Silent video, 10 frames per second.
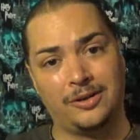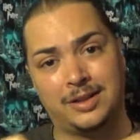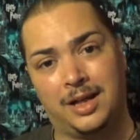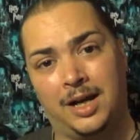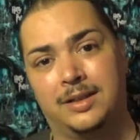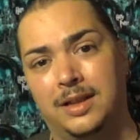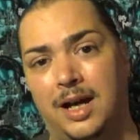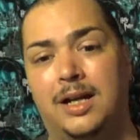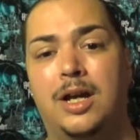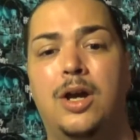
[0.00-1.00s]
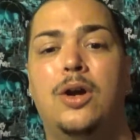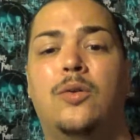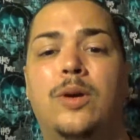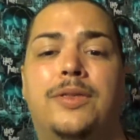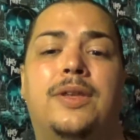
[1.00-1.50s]
to unlock
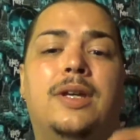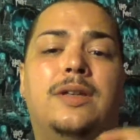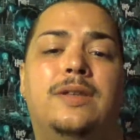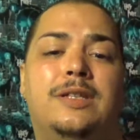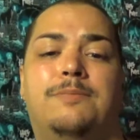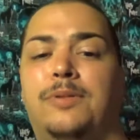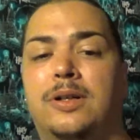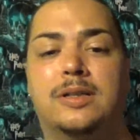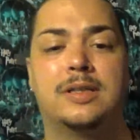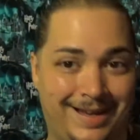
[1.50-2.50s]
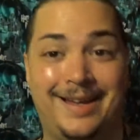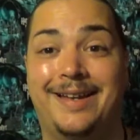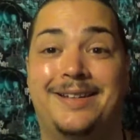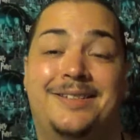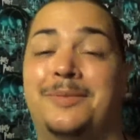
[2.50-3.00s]
with these books.
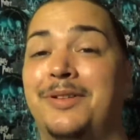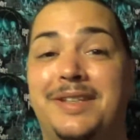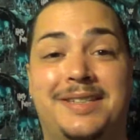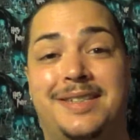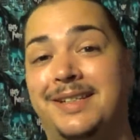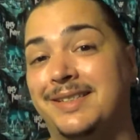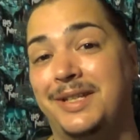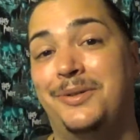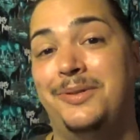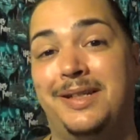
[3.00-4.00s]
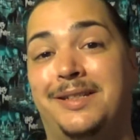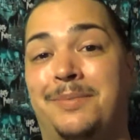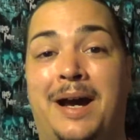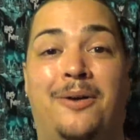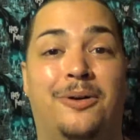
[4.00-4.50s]
And some of these things that you need to
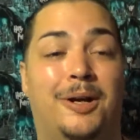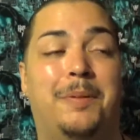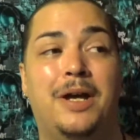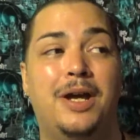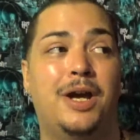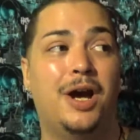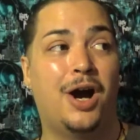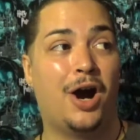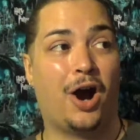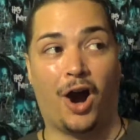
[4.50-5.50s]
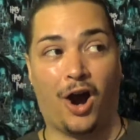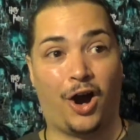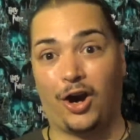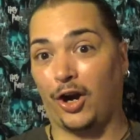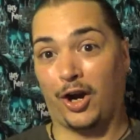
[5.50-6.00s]
power up
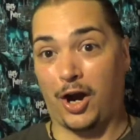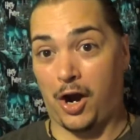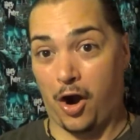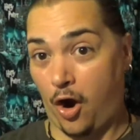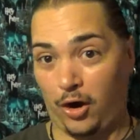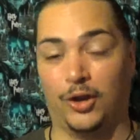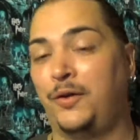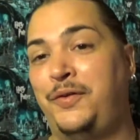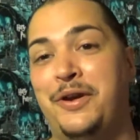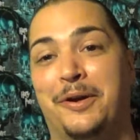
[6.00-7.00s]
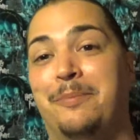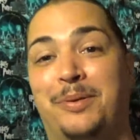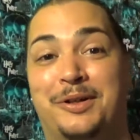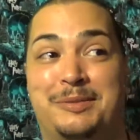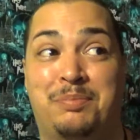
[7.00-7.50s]
are all of your
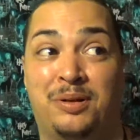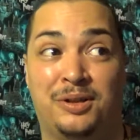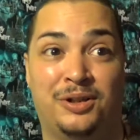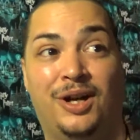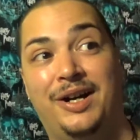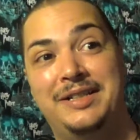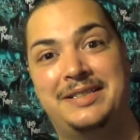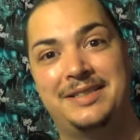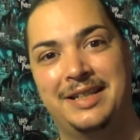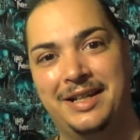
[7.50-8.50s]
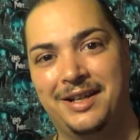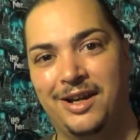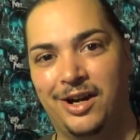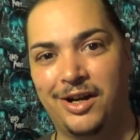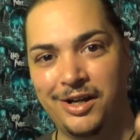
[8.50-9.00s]
books plus
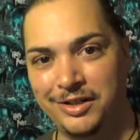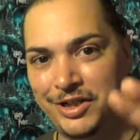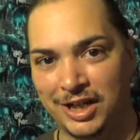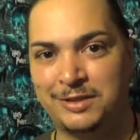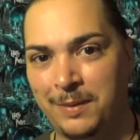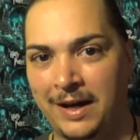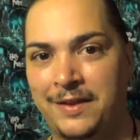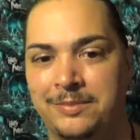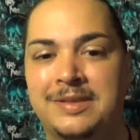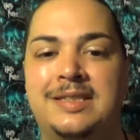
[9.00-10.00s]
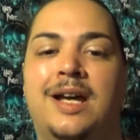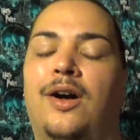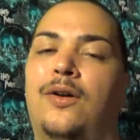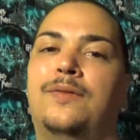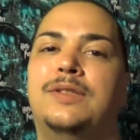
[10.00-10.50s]
just by
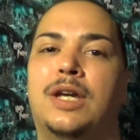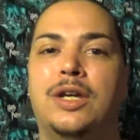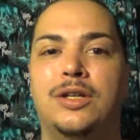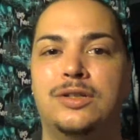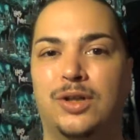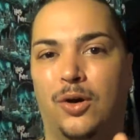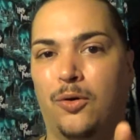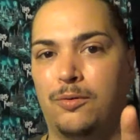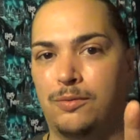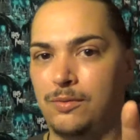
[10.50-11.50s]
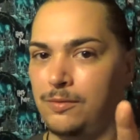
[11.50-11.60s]
themselves. So